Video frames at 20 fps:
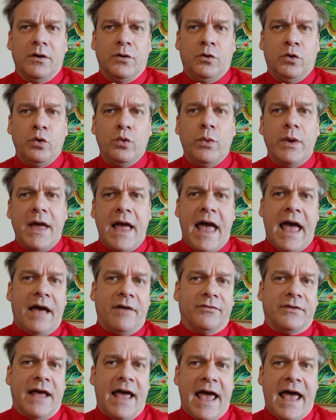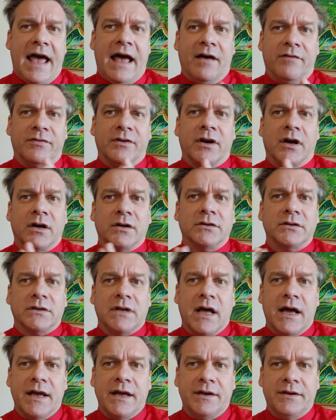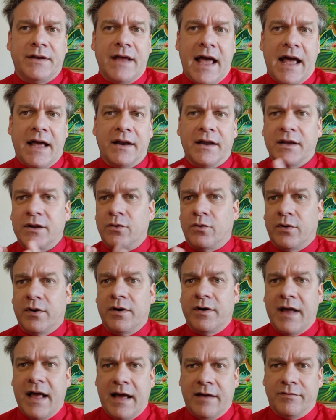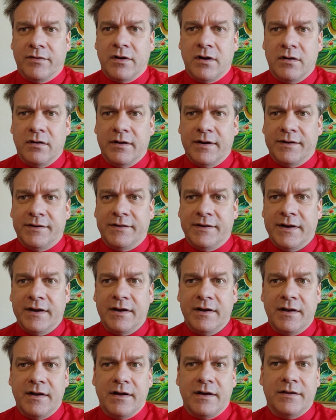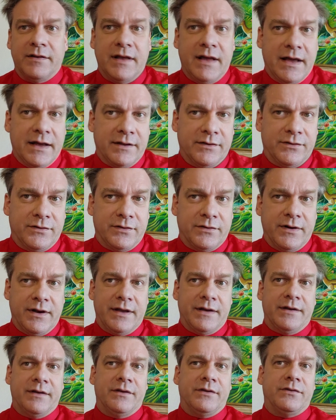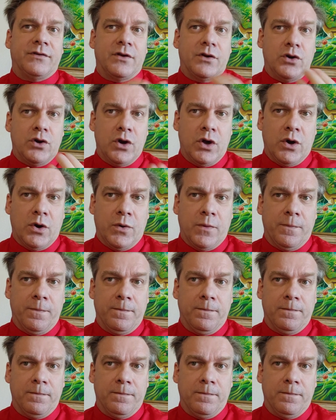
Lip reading: do we have to have an underlying debt in order to have a currency? The answer is no.